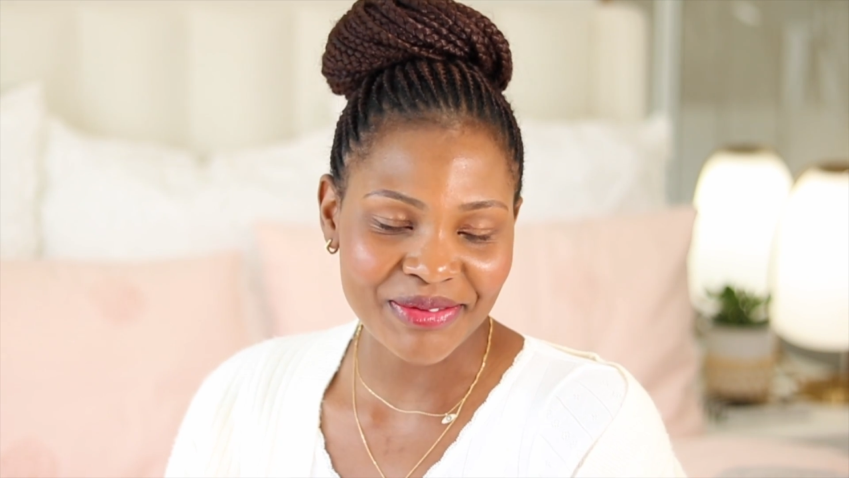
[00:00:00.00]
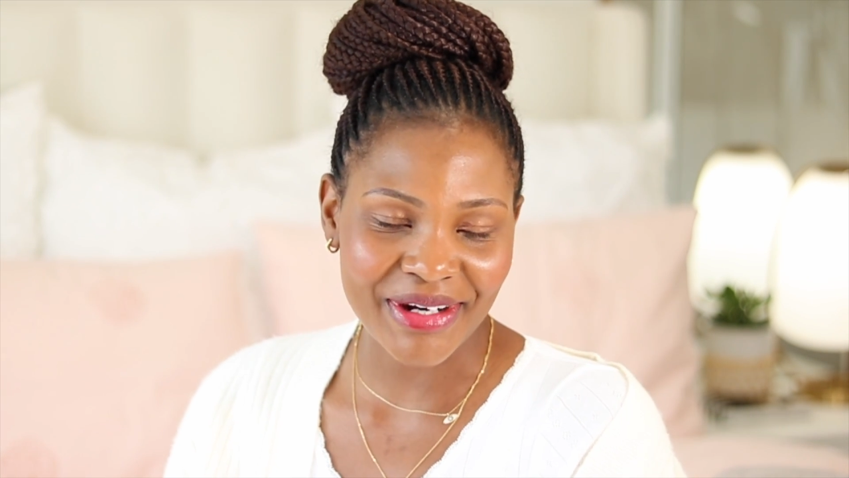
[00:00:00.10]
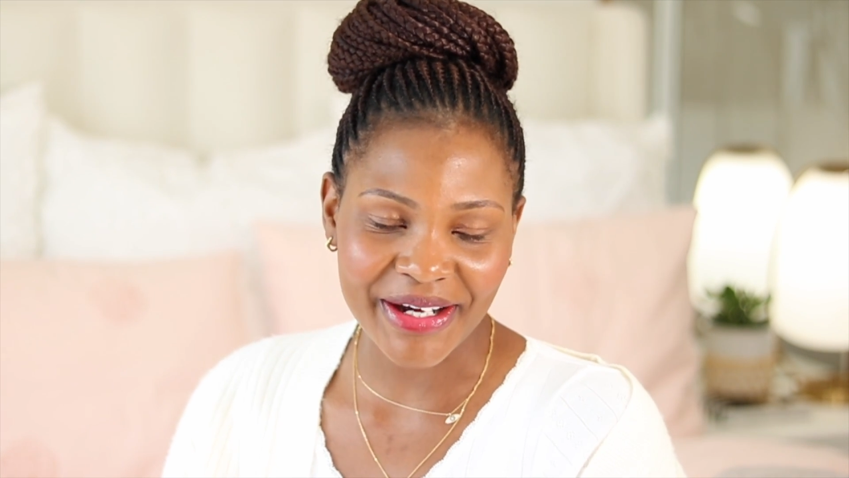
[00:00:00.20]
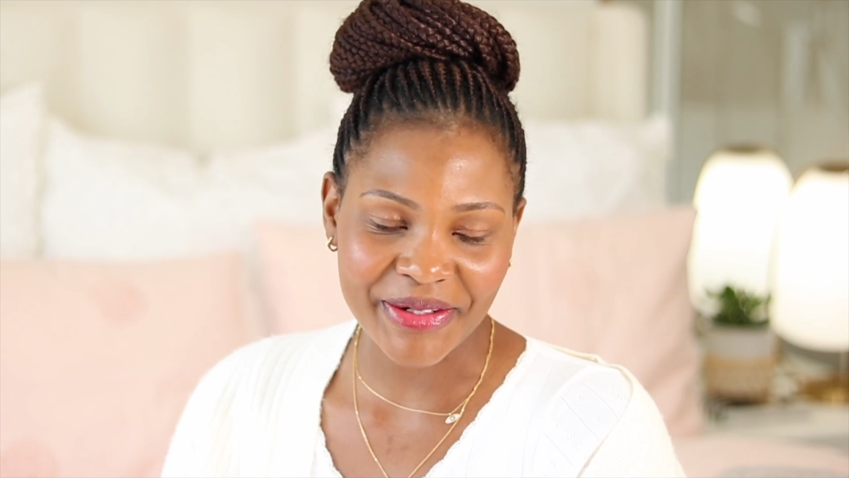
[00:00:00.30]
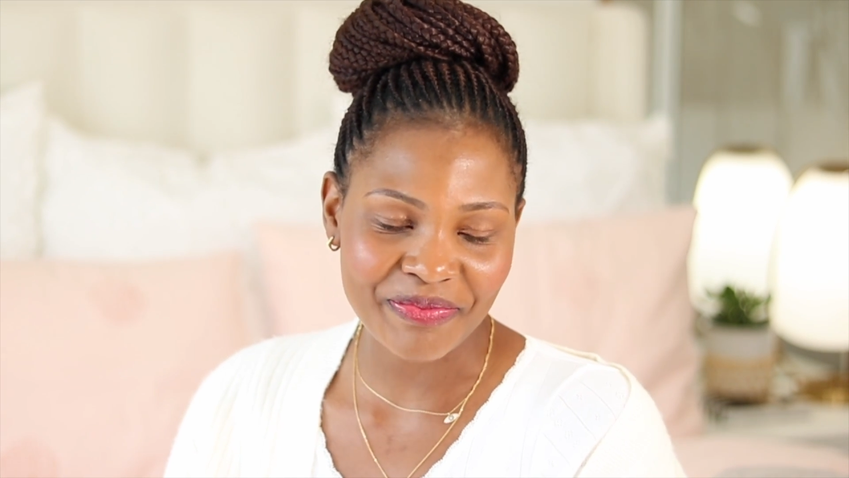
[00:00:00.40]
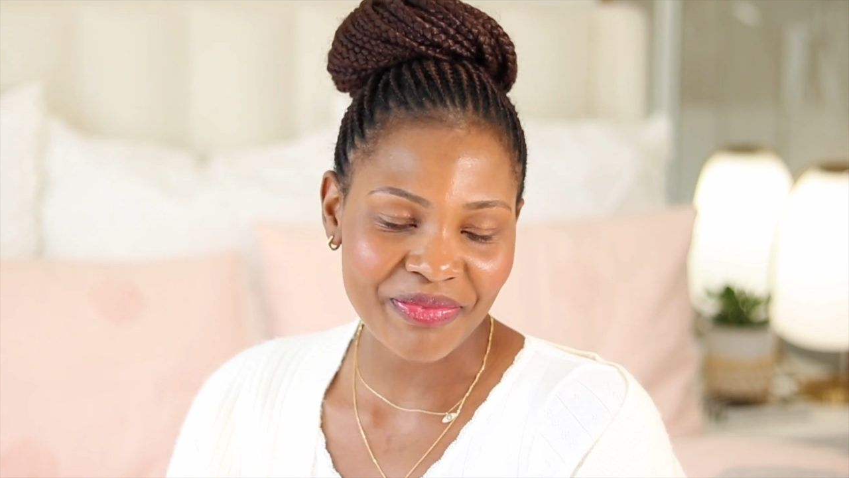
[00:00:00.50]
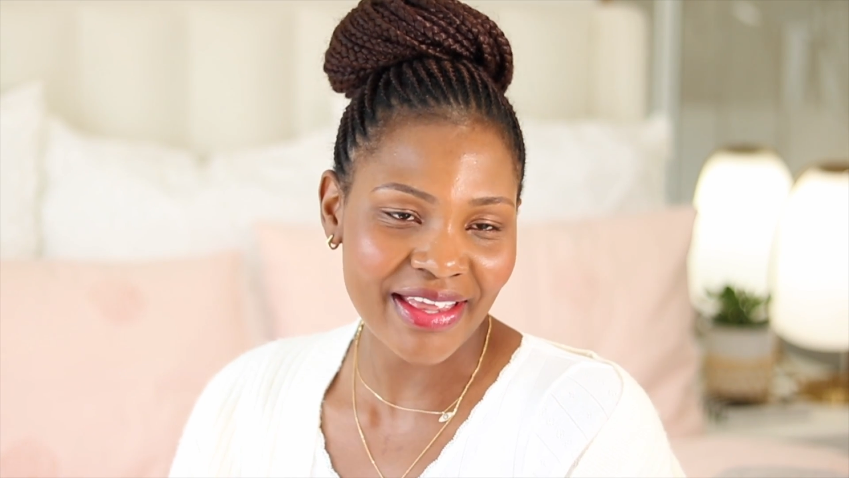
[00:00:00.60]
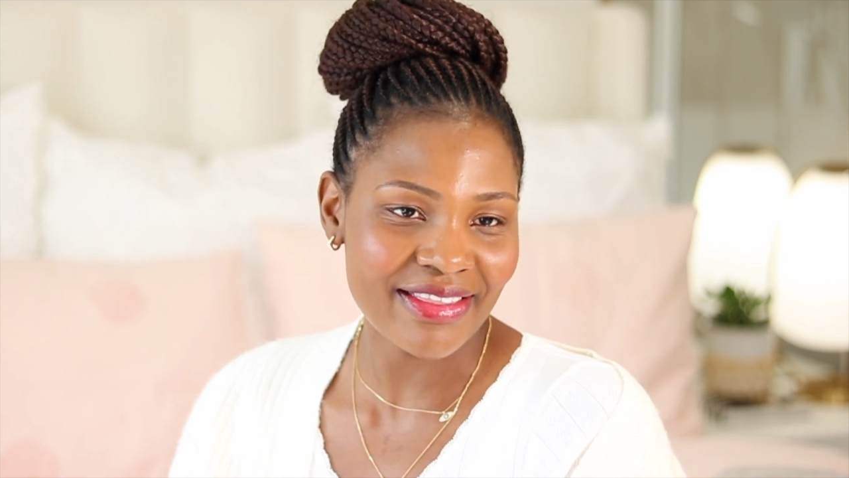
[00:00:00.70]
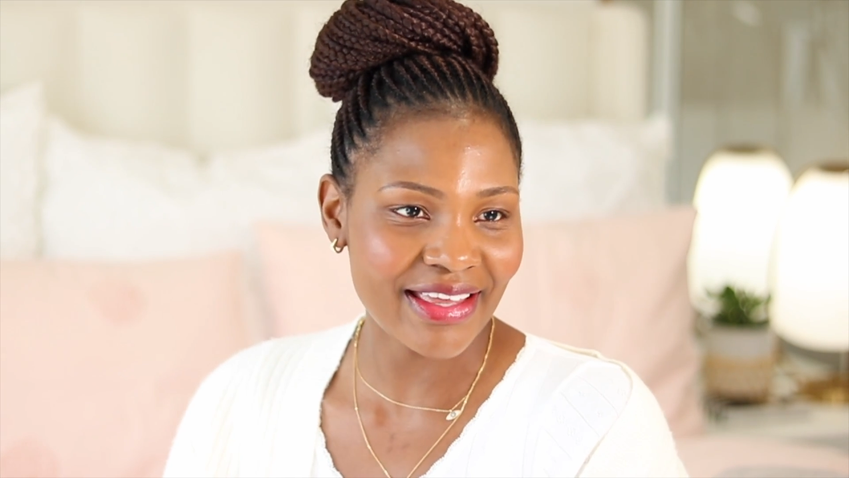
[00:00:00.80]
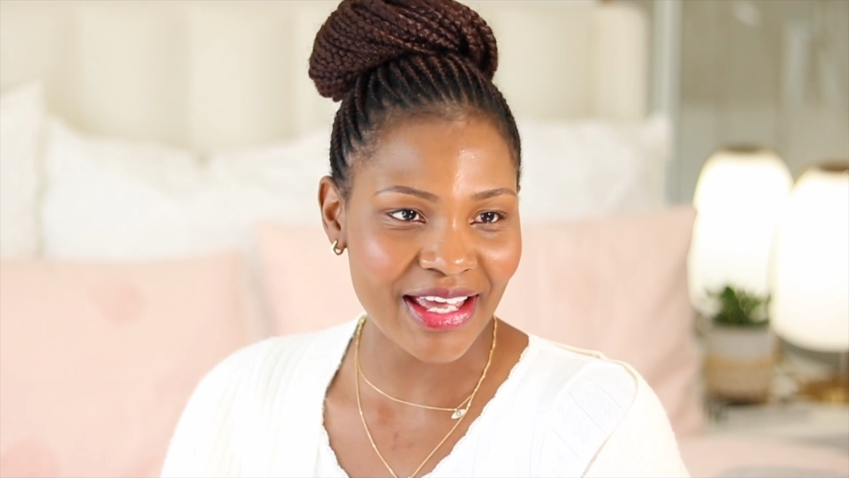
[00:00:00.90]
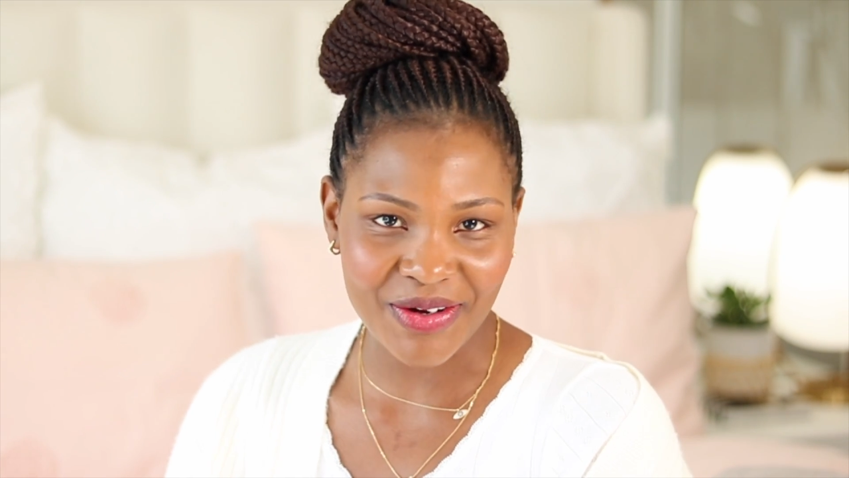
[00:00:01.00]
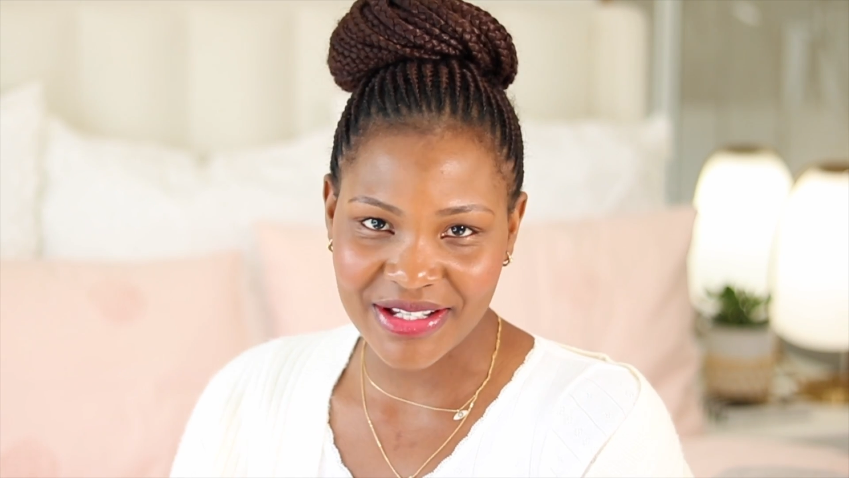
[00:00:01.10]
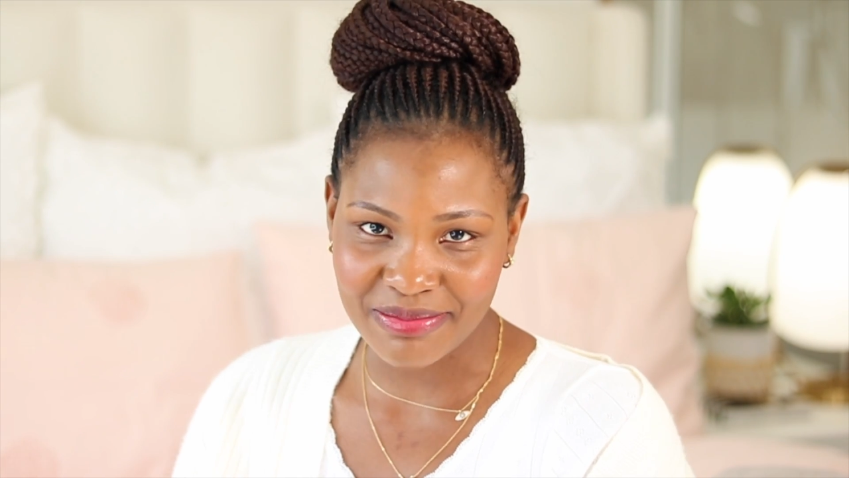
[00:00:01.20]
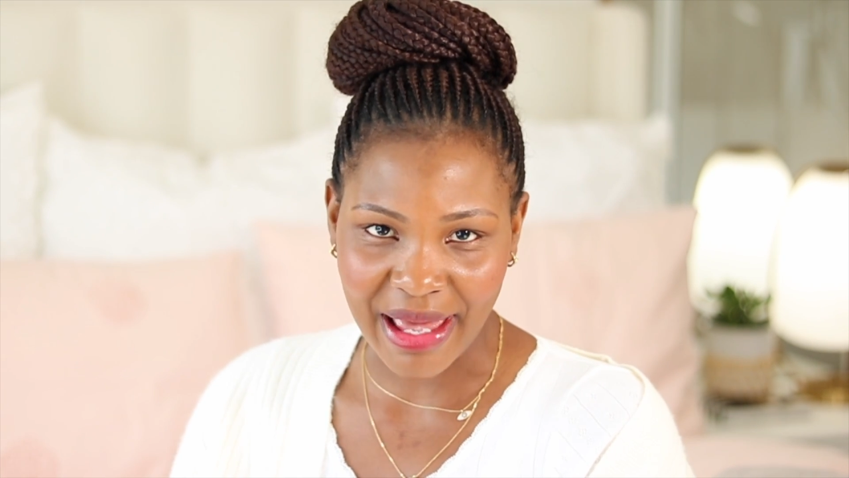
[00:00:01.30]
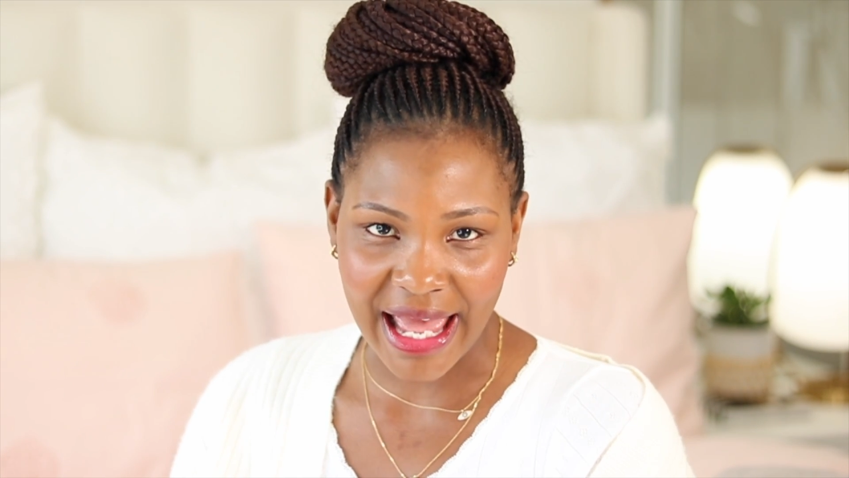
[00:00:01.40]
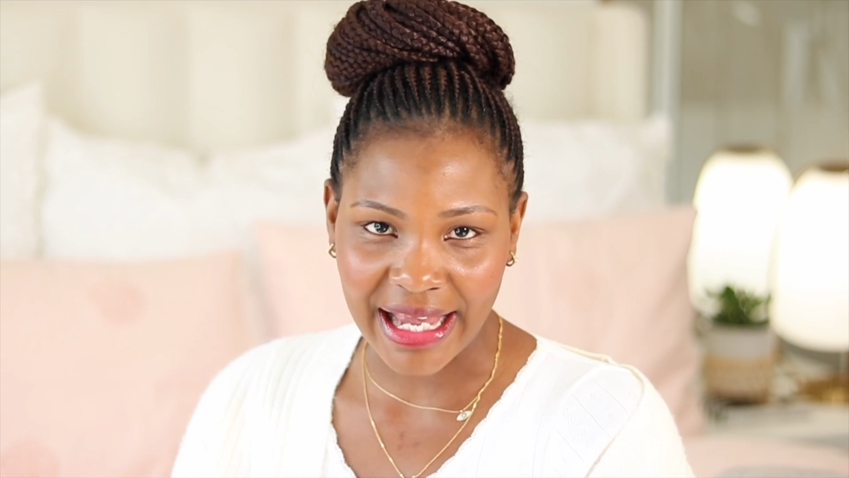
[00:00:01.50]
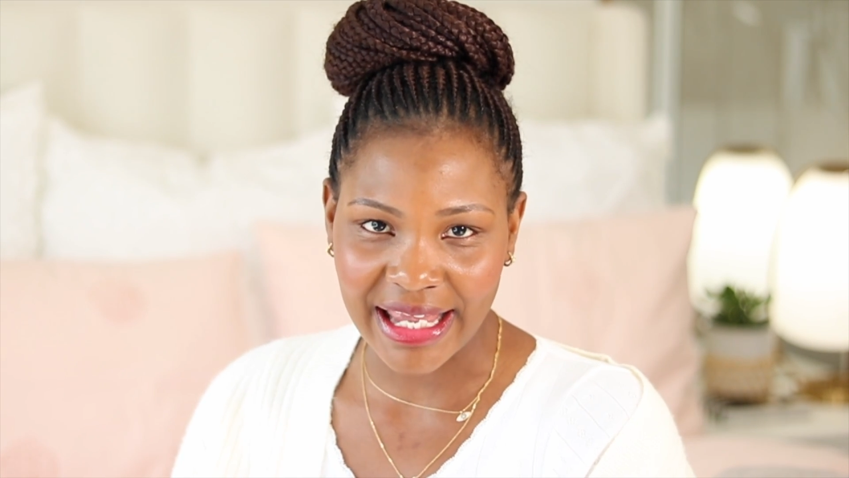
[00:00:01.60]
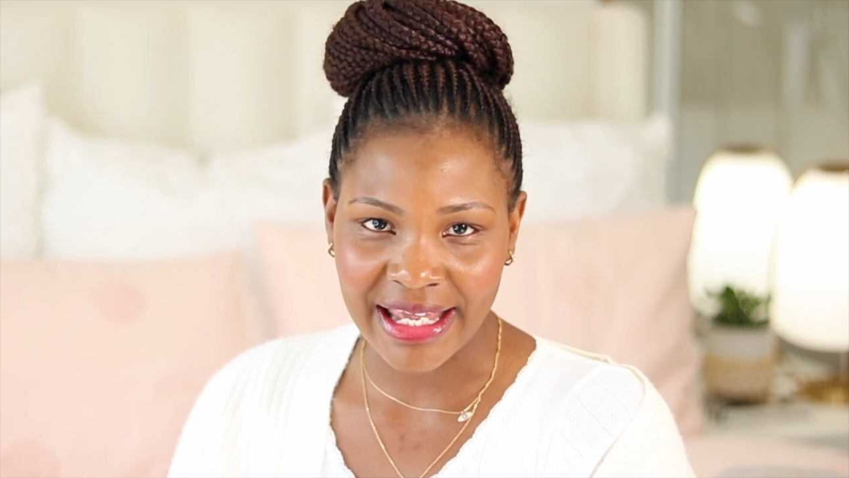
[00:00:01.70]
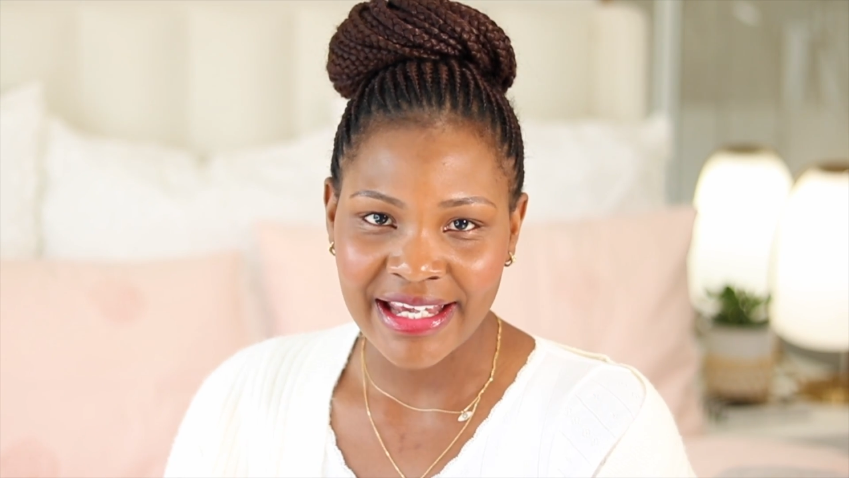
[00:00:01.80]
Well, the girl is back.